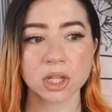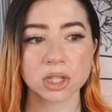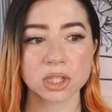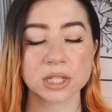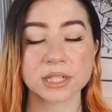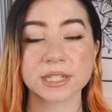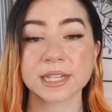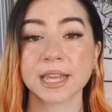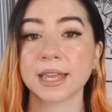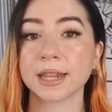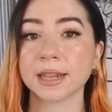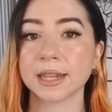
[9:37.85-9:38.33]

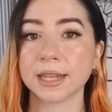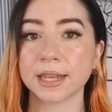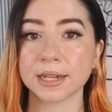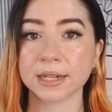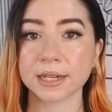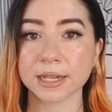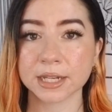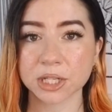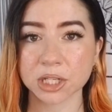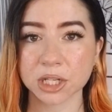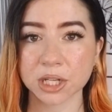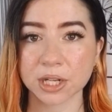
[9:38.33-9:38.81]
to take the
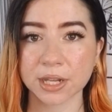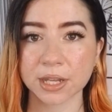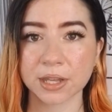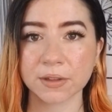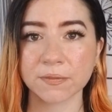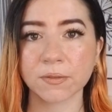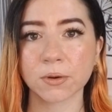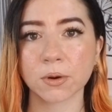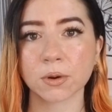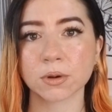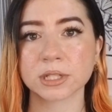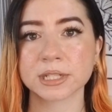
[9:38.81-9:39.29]

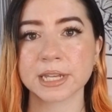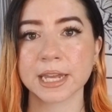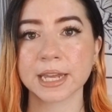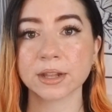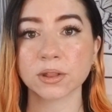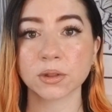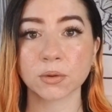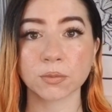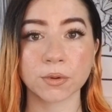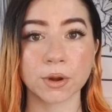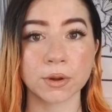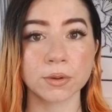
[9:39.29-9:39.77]
initiative or
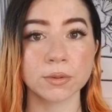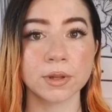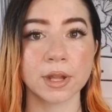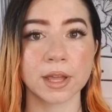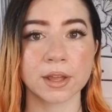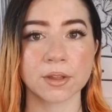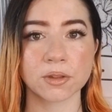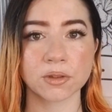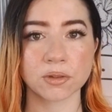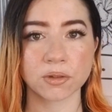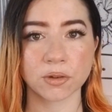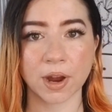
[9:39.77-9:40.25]
take the road
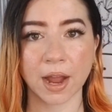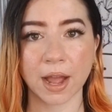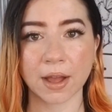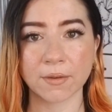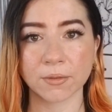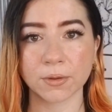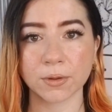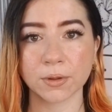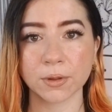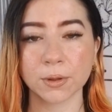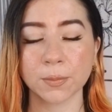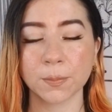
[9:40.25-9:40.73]
less
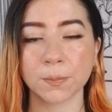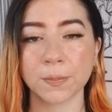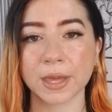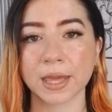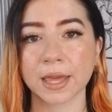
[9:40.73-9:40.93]
traveled,